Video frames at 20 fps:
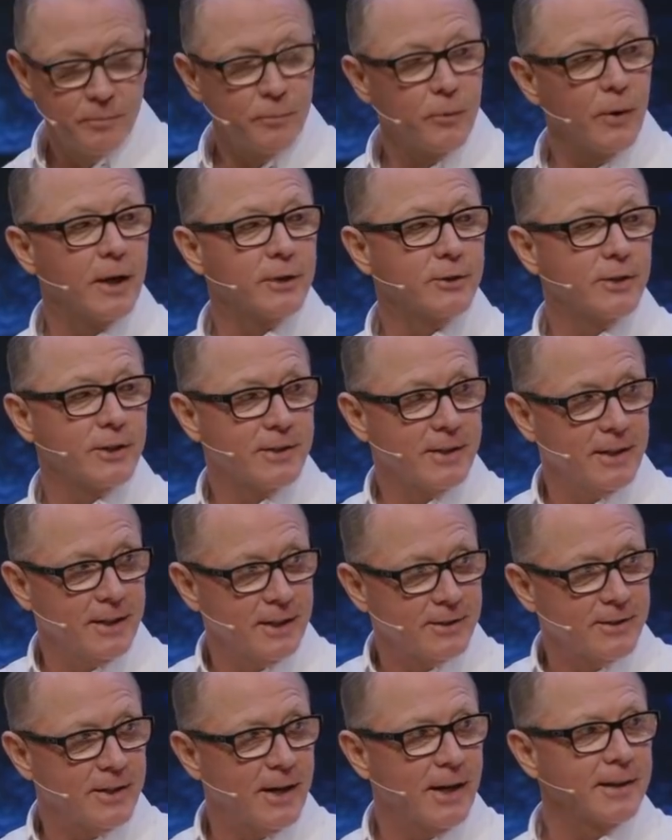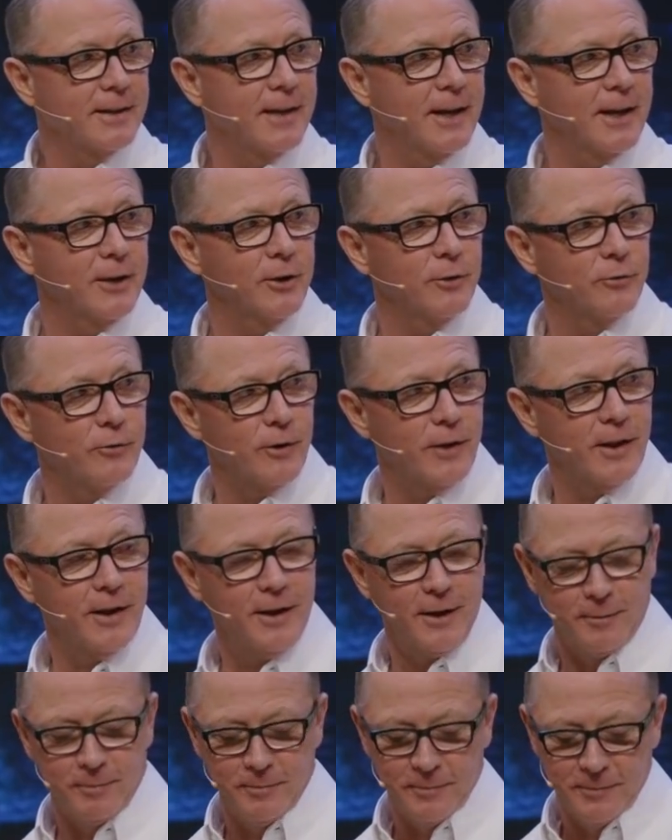Precious in his sight. Thank you for the
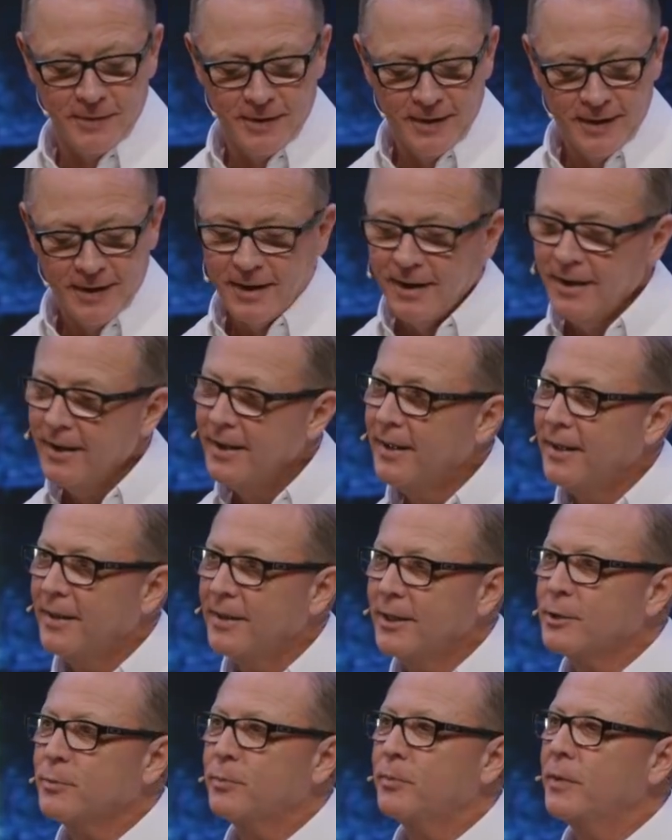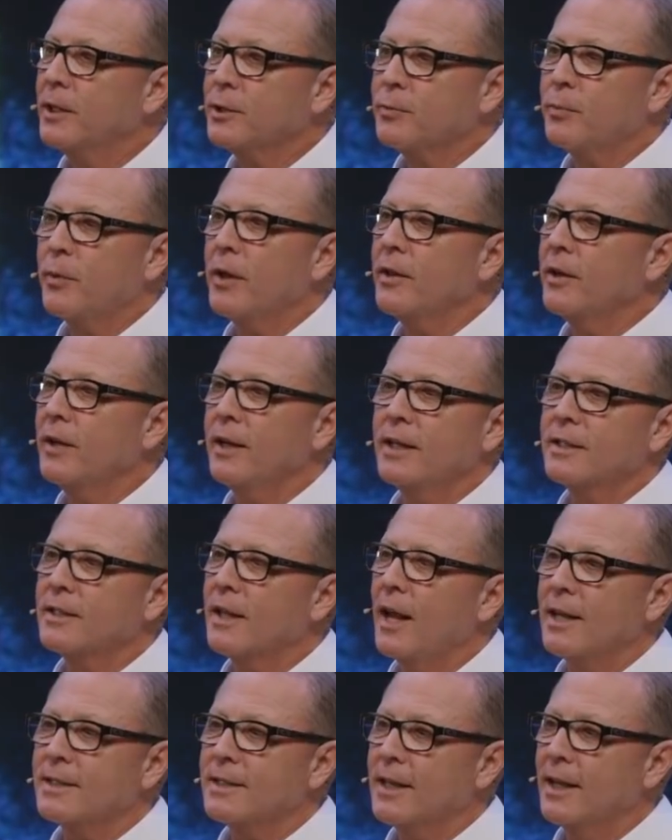help. This brother
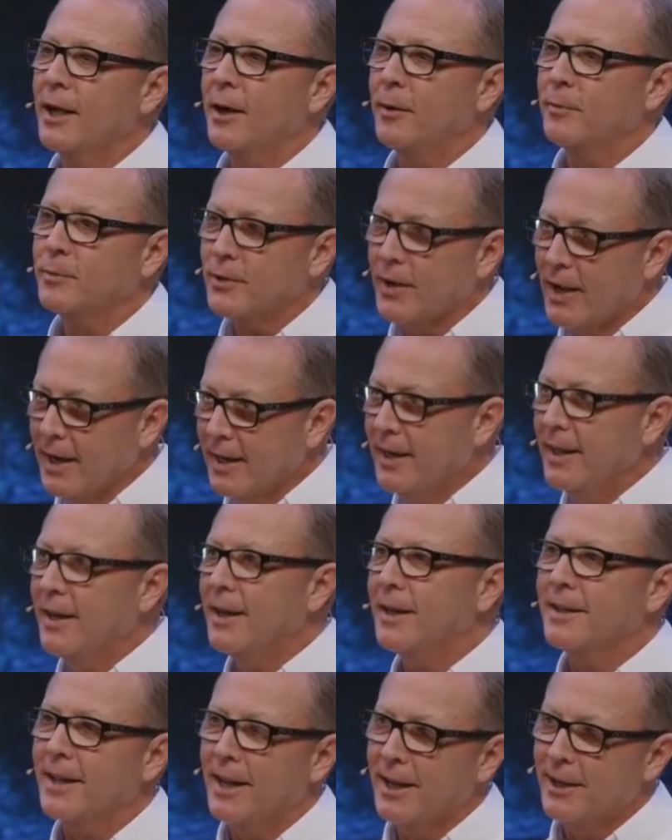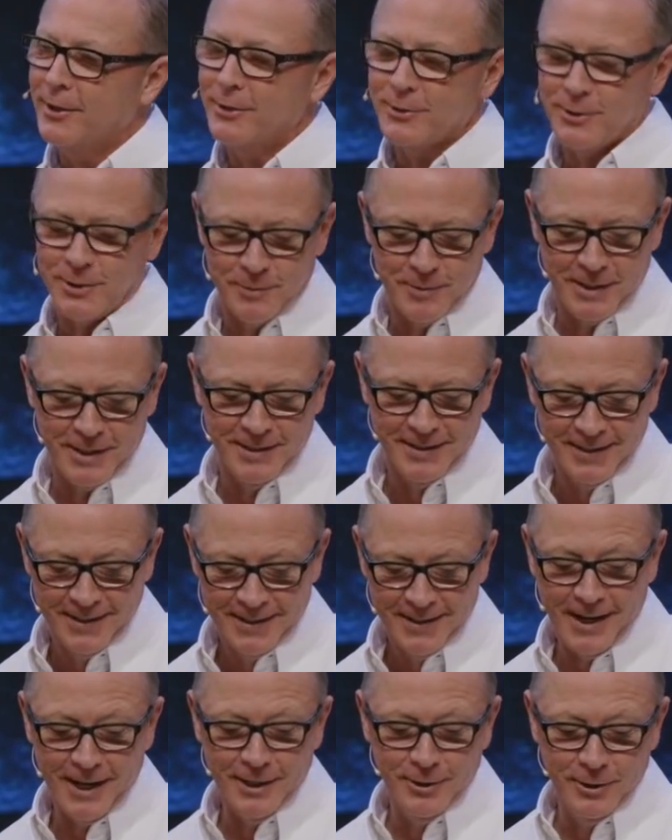needs lots of help, so I get it. Thank you so much.
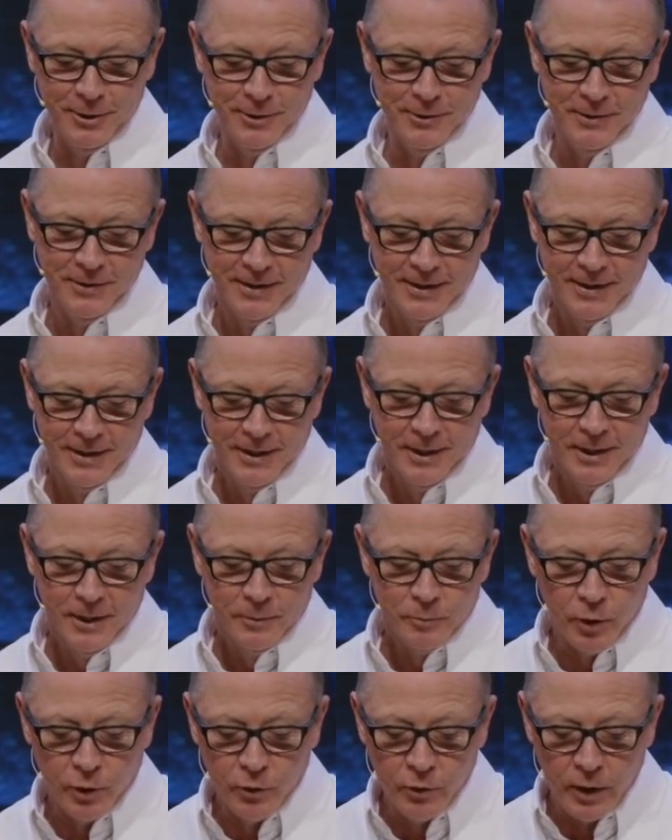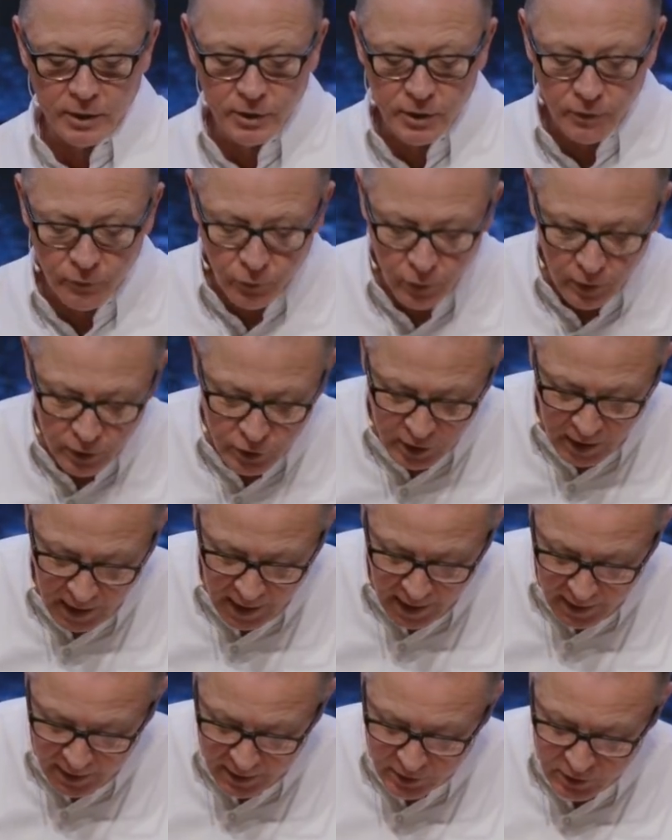I do. Progressive
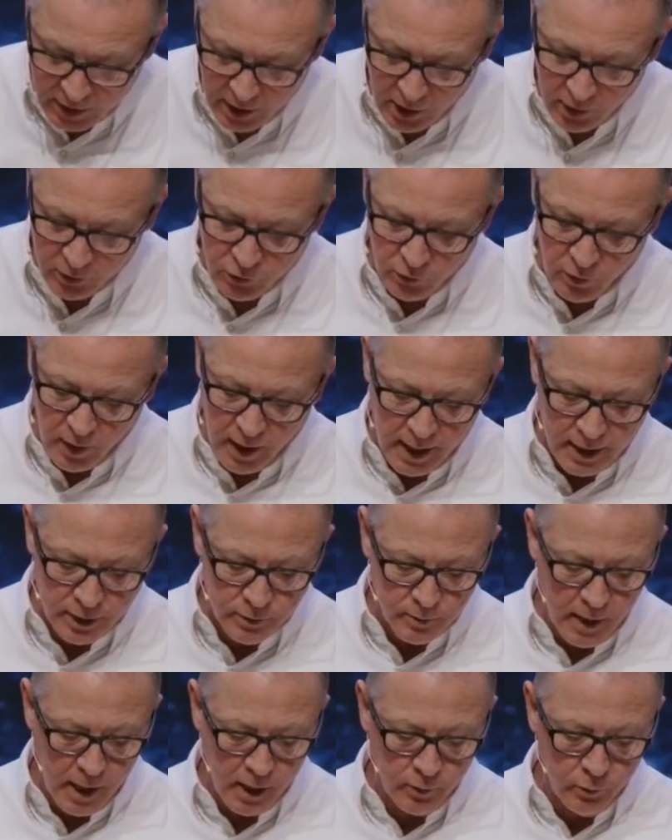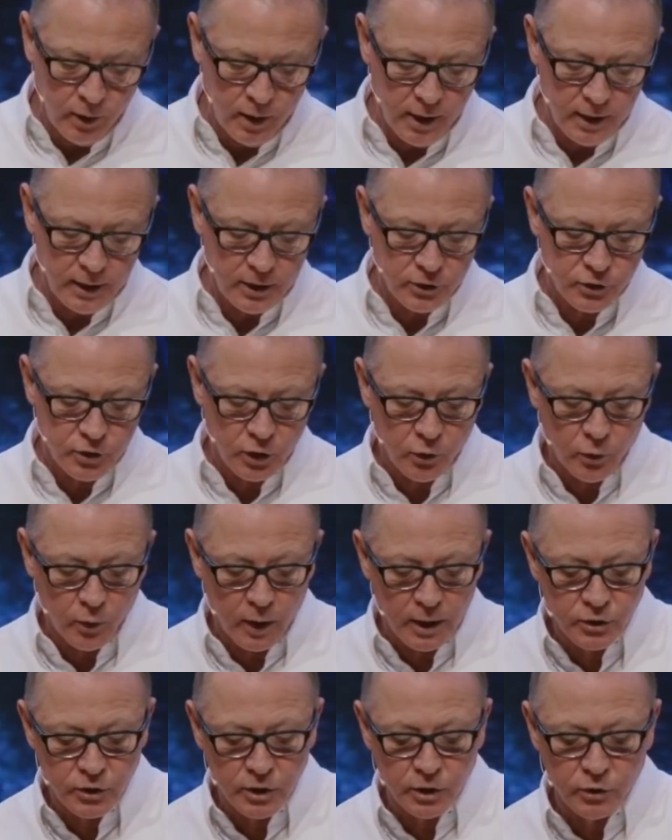Christianity is characterized by willingness to
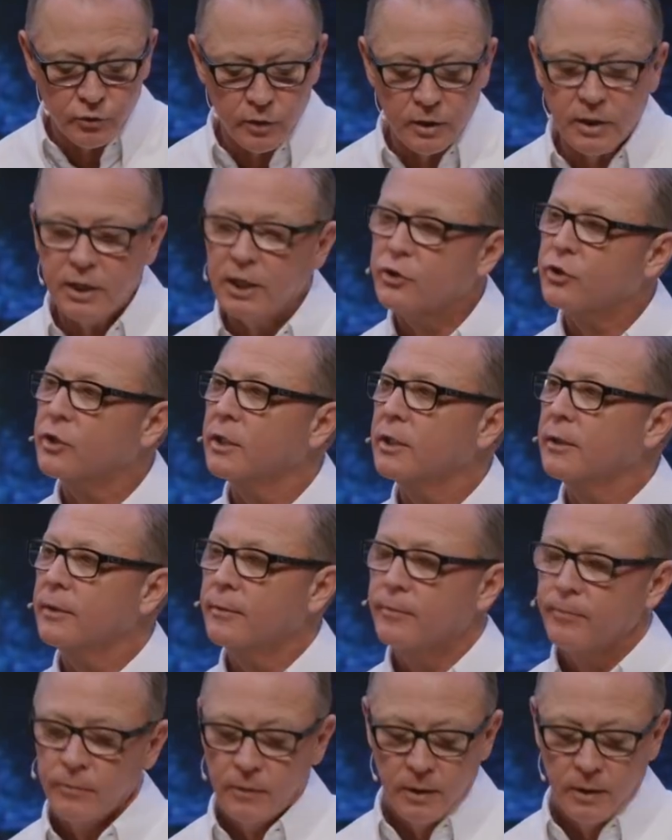question tradition,